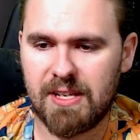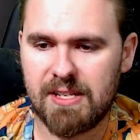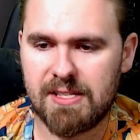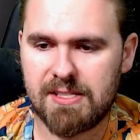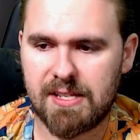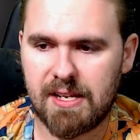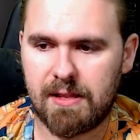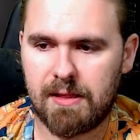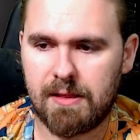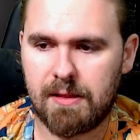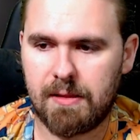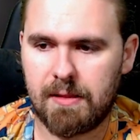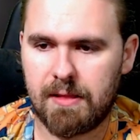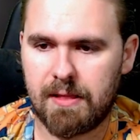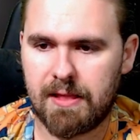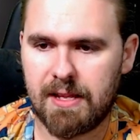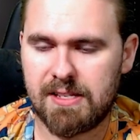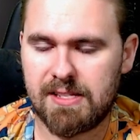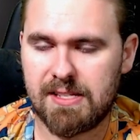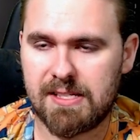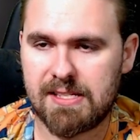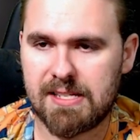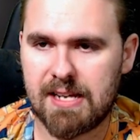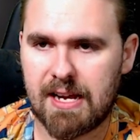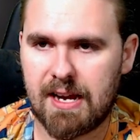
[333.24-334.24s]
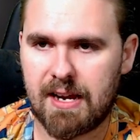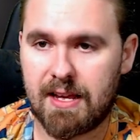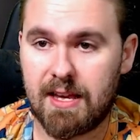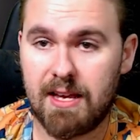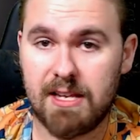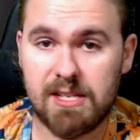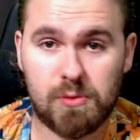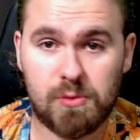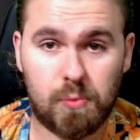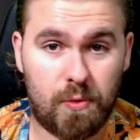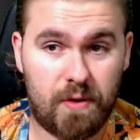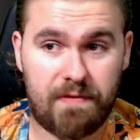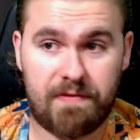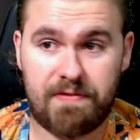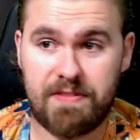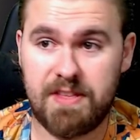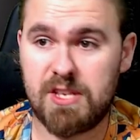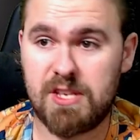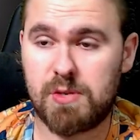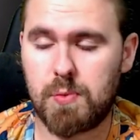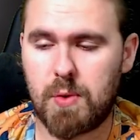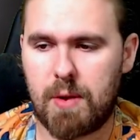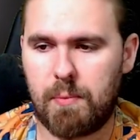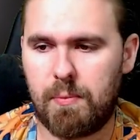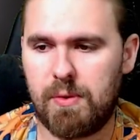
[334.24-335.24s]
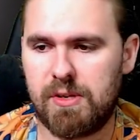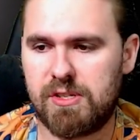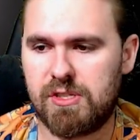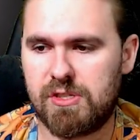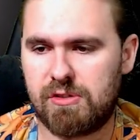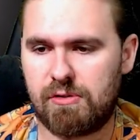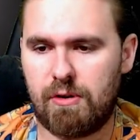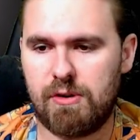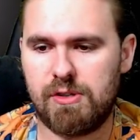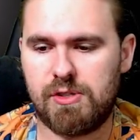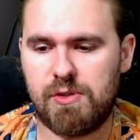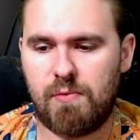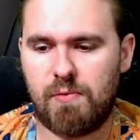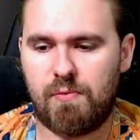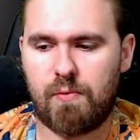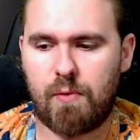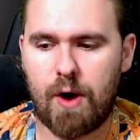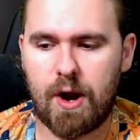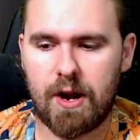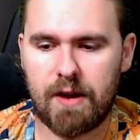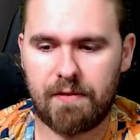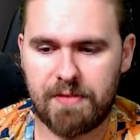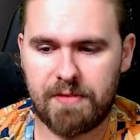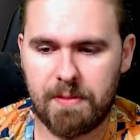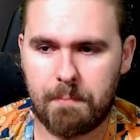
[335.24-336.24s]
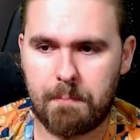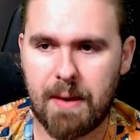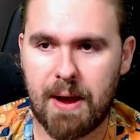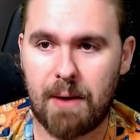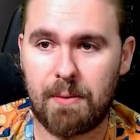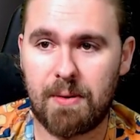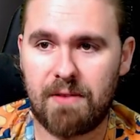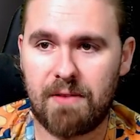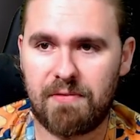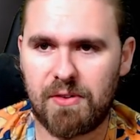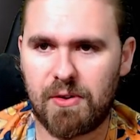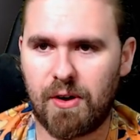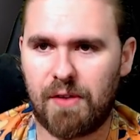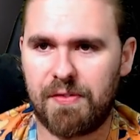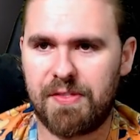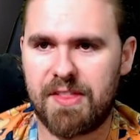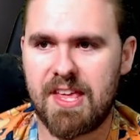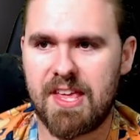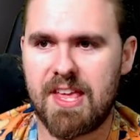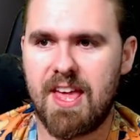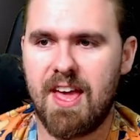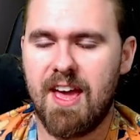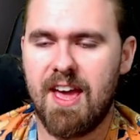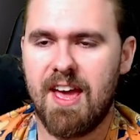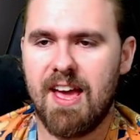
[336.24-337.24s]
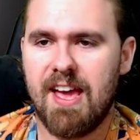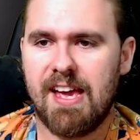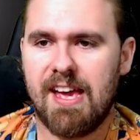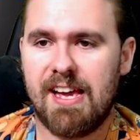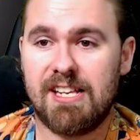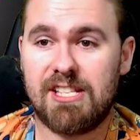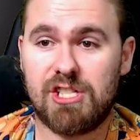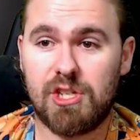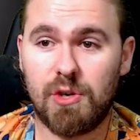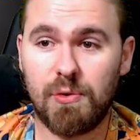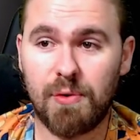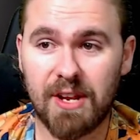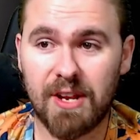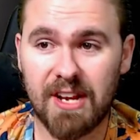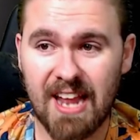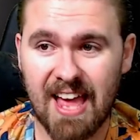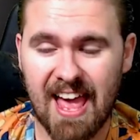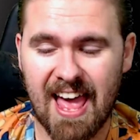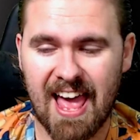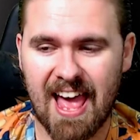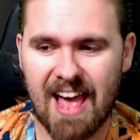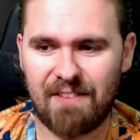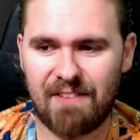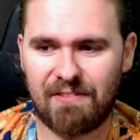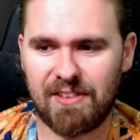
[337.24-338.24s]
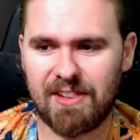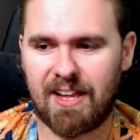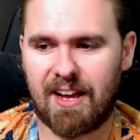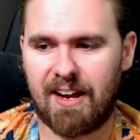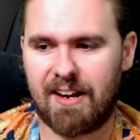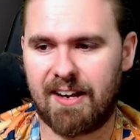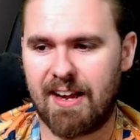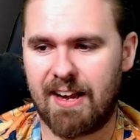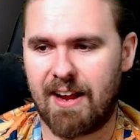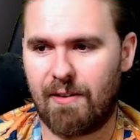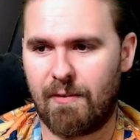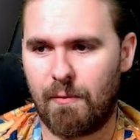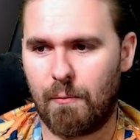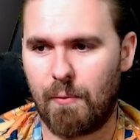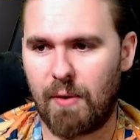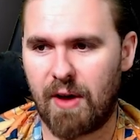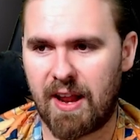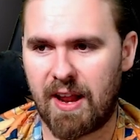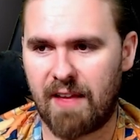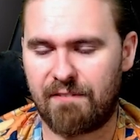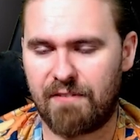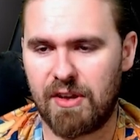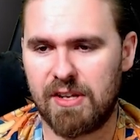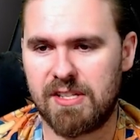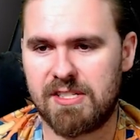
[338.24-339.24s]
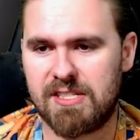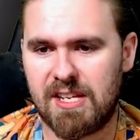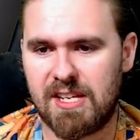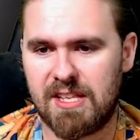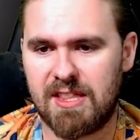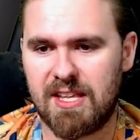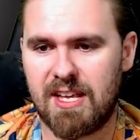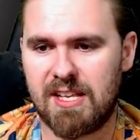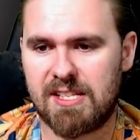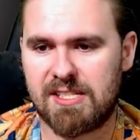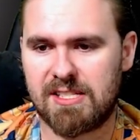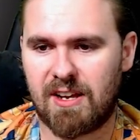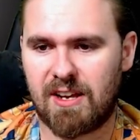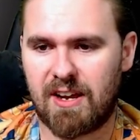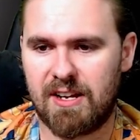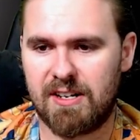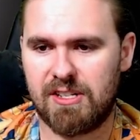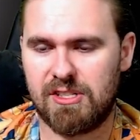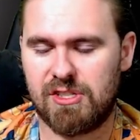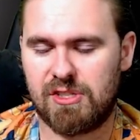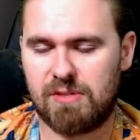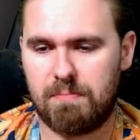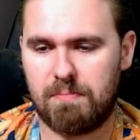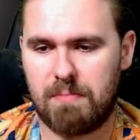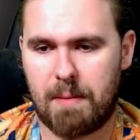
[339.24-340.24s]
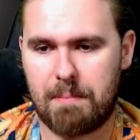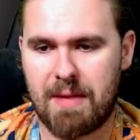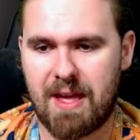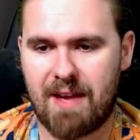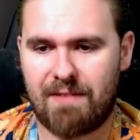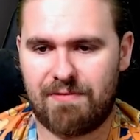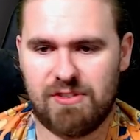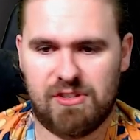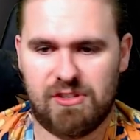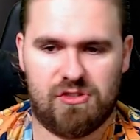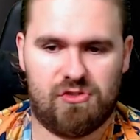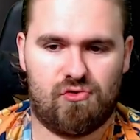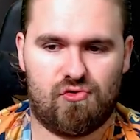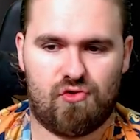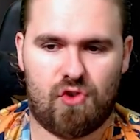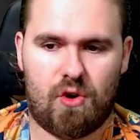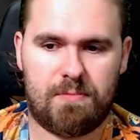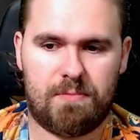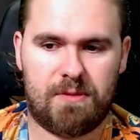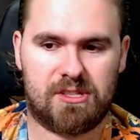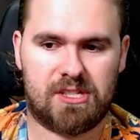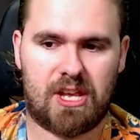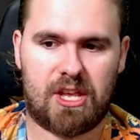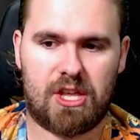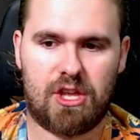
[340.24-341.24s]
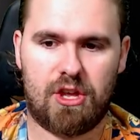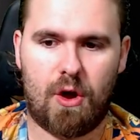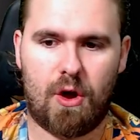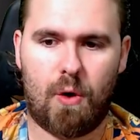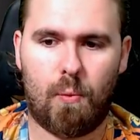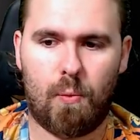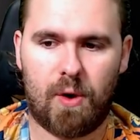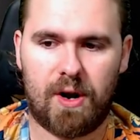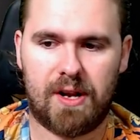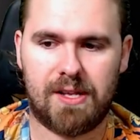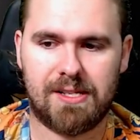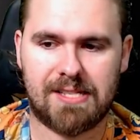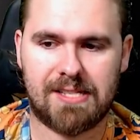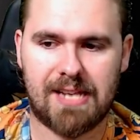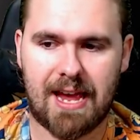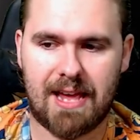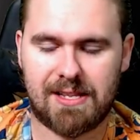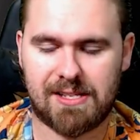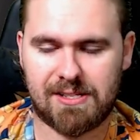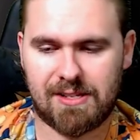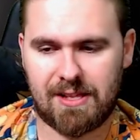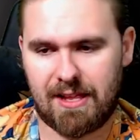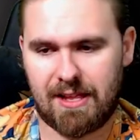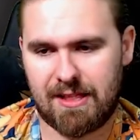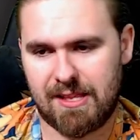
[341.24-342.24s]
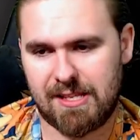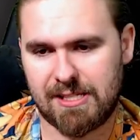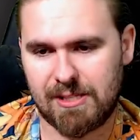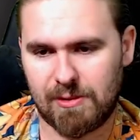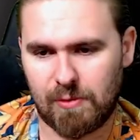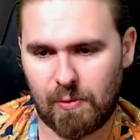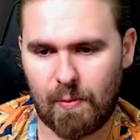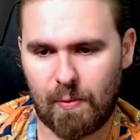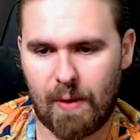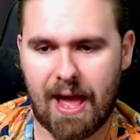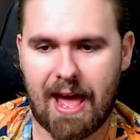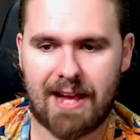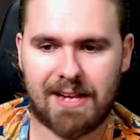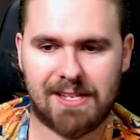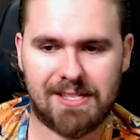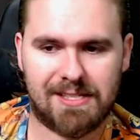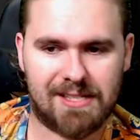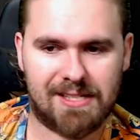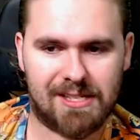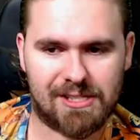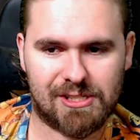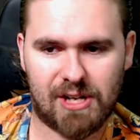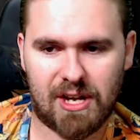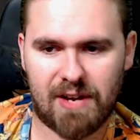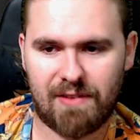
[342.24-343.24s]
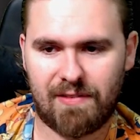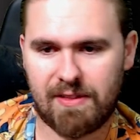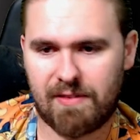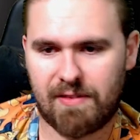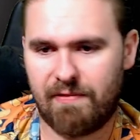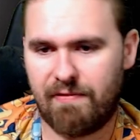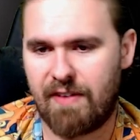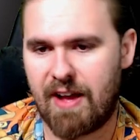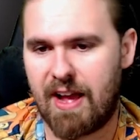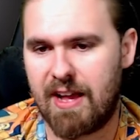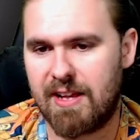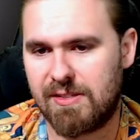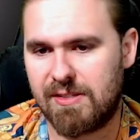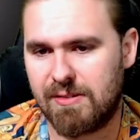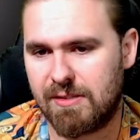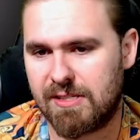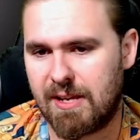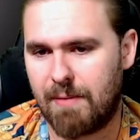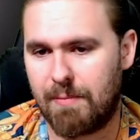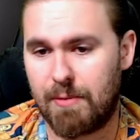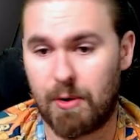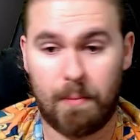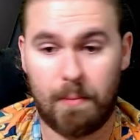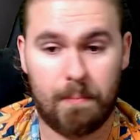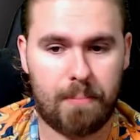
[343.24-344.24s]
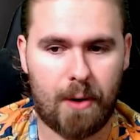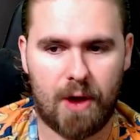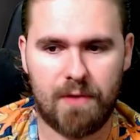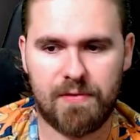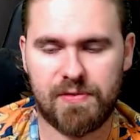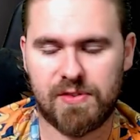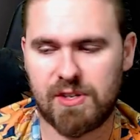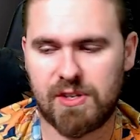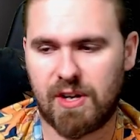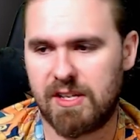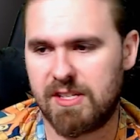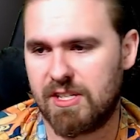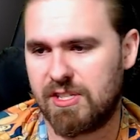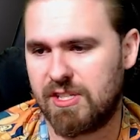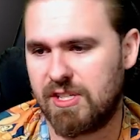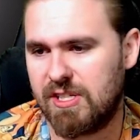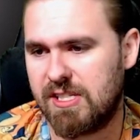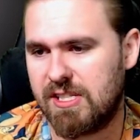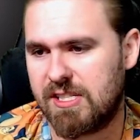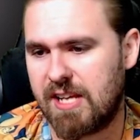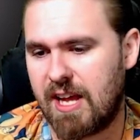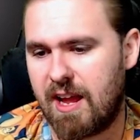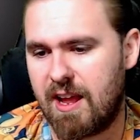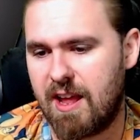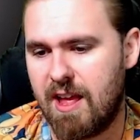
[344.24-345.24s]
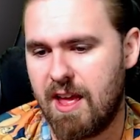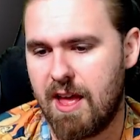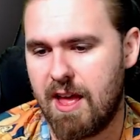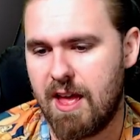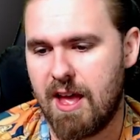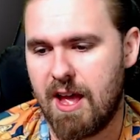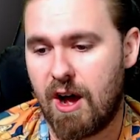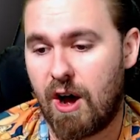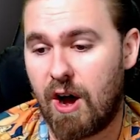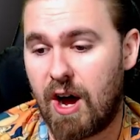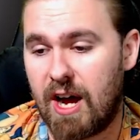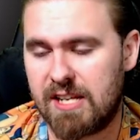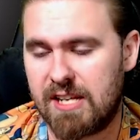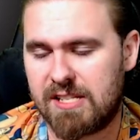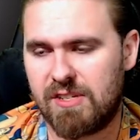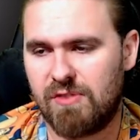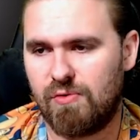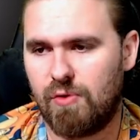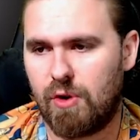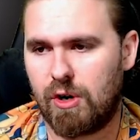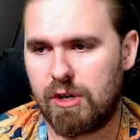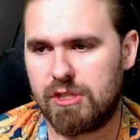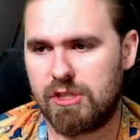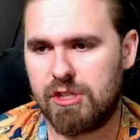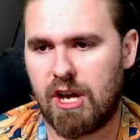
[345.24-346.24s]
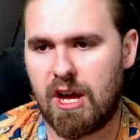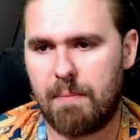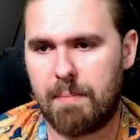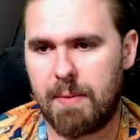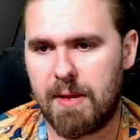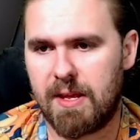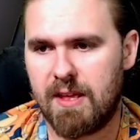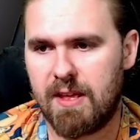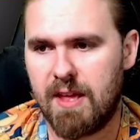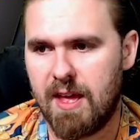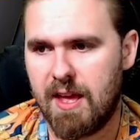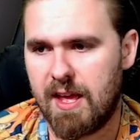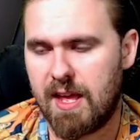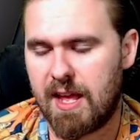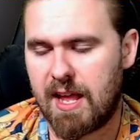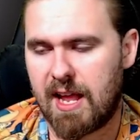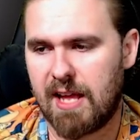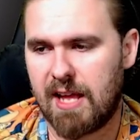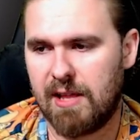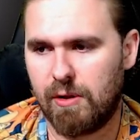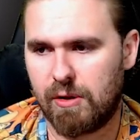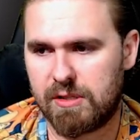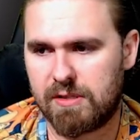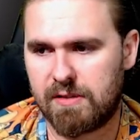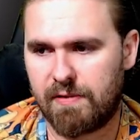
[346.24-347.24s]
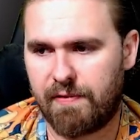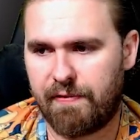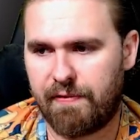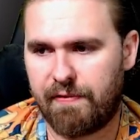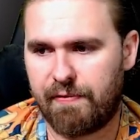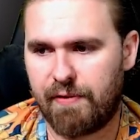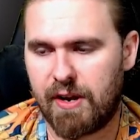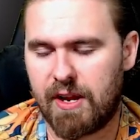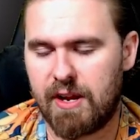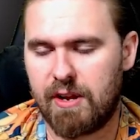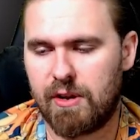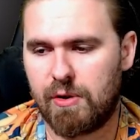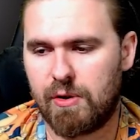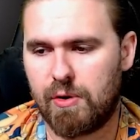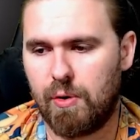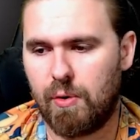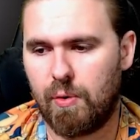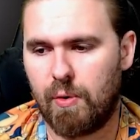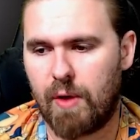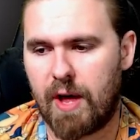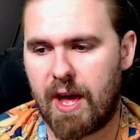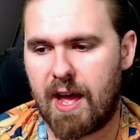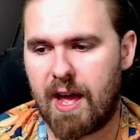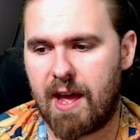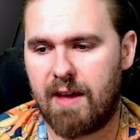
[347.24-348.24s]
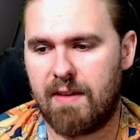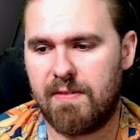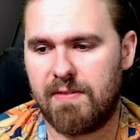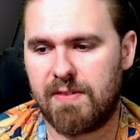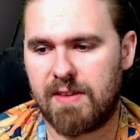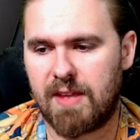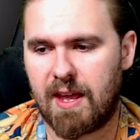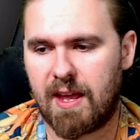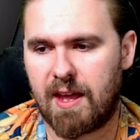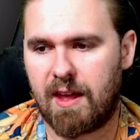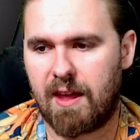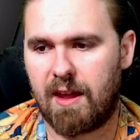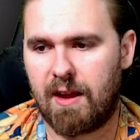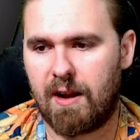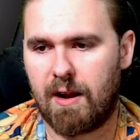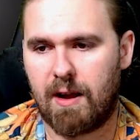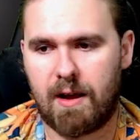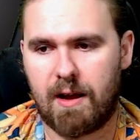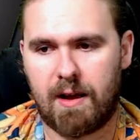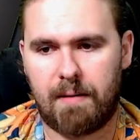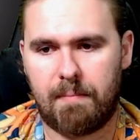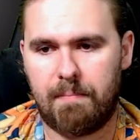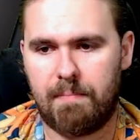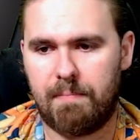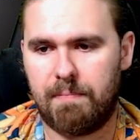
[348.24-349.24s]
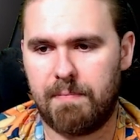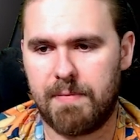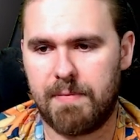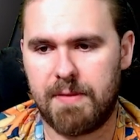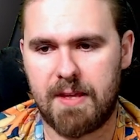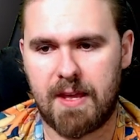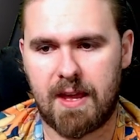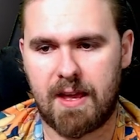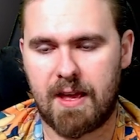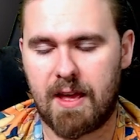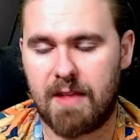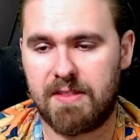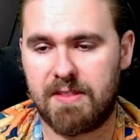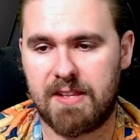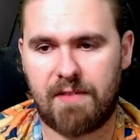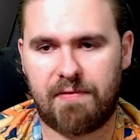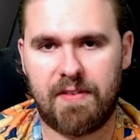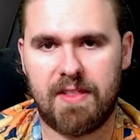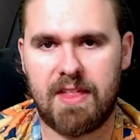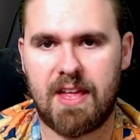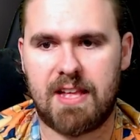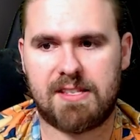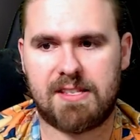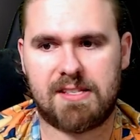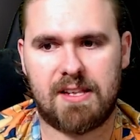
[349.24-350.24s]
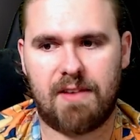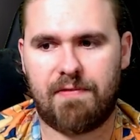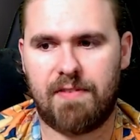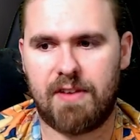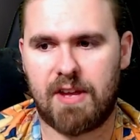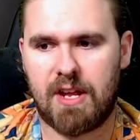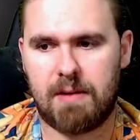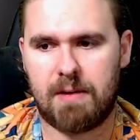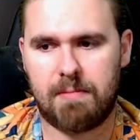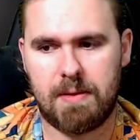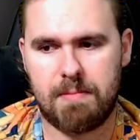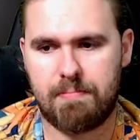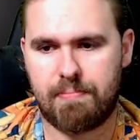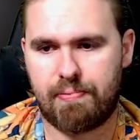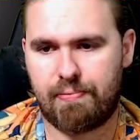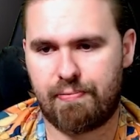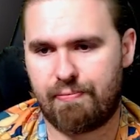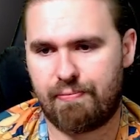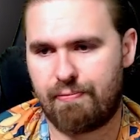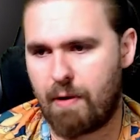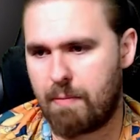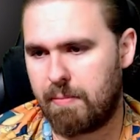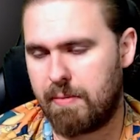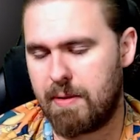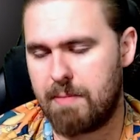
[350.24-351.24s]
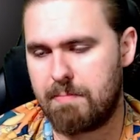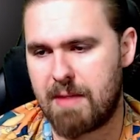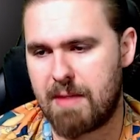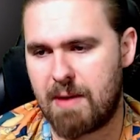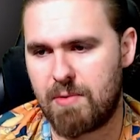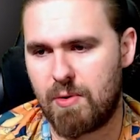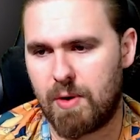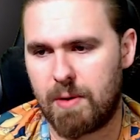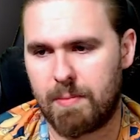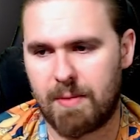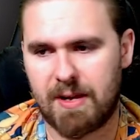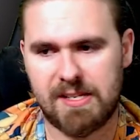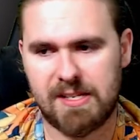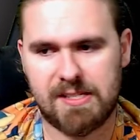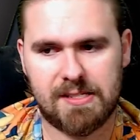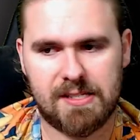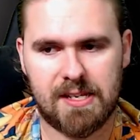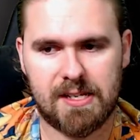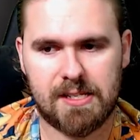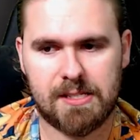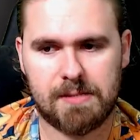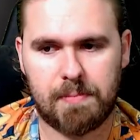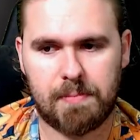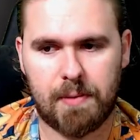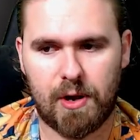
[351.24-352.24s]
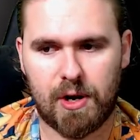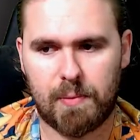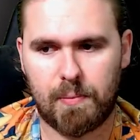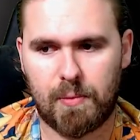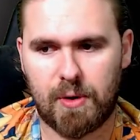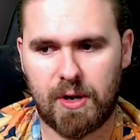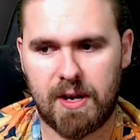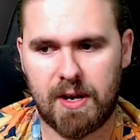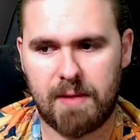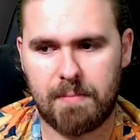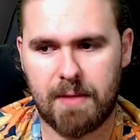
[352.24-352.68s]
in Legends Arceus. With this one, which throws you right off the bat, we have got the Hisuian Havilug. Now, when I first seen this, my mouth just dropped. I was like, yo, what is that? It's got like this little axe in the side of its face or something, or both sides, I should say. Ice and Rock typing. It looks freaking cool and yeah, that's definitely going to be probably maybe one of my 6 Pokemon in my